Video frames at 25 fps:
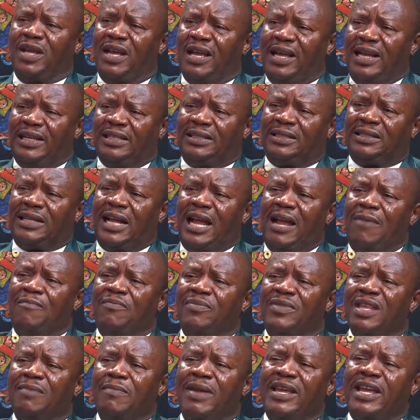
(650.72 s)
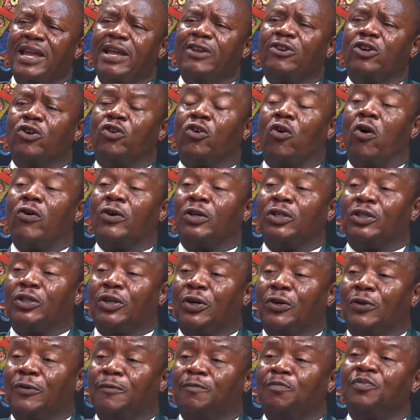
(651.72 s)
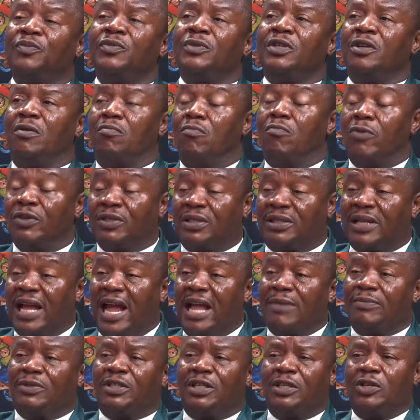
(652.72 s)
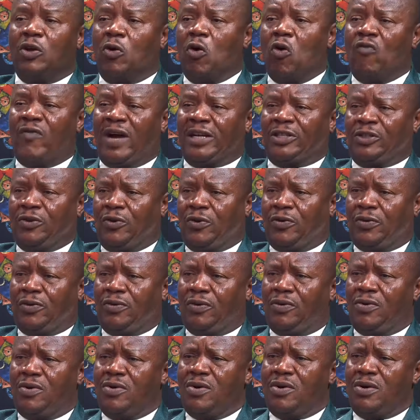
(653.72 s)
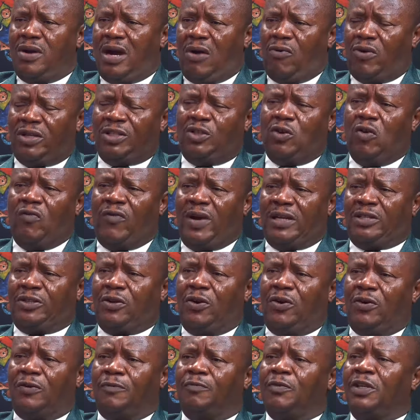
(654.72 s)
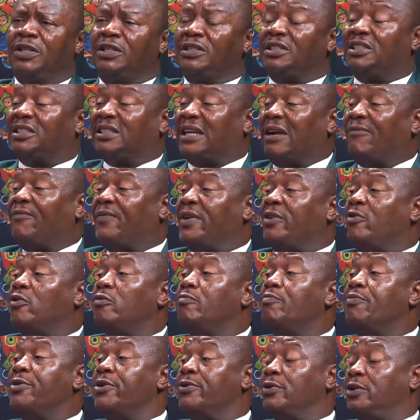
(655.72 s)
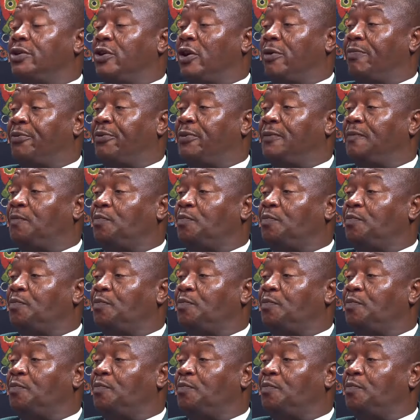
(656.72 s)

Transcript: each time they make a wrong turn, most times they overturn. And once they overturn, traffic will build up.